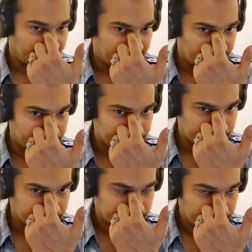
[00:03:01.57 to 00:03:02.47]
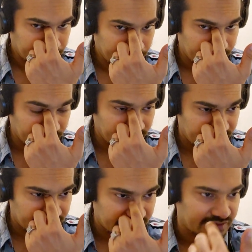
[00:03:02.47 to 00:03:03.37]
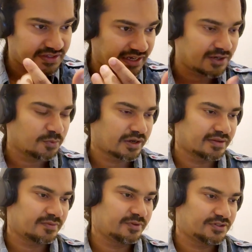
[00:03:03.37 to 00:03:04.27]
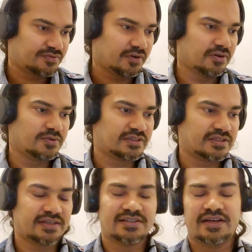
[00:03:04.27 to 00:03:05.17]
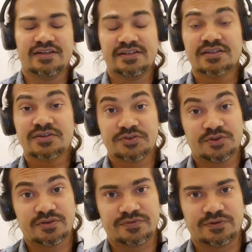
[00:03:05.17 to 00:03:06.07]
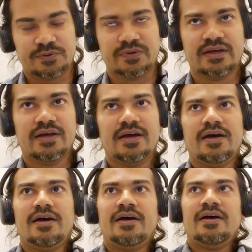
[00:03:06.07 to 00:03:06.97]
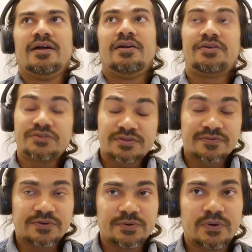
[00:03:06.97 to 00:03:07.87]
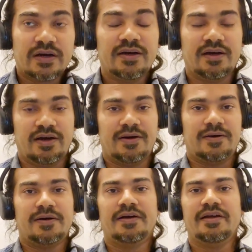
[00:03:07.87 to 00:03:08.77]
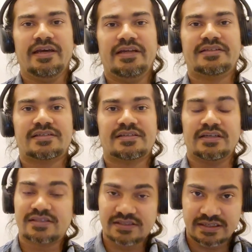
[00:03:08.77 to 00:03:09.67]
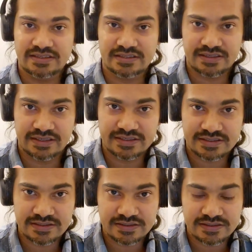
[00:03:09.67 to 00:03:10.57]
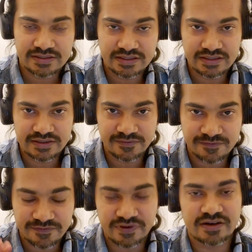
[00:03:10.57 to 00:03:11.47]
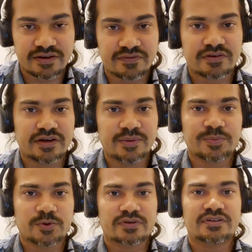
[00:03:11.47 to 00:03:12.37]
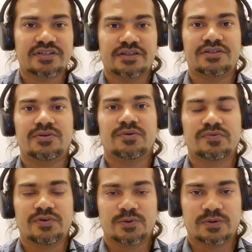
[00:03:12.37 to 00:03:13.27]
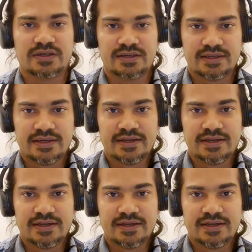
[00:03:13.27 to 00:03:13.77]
Um, the second one, which follows, as I said, is literature review. Literature review, it's a very important section of your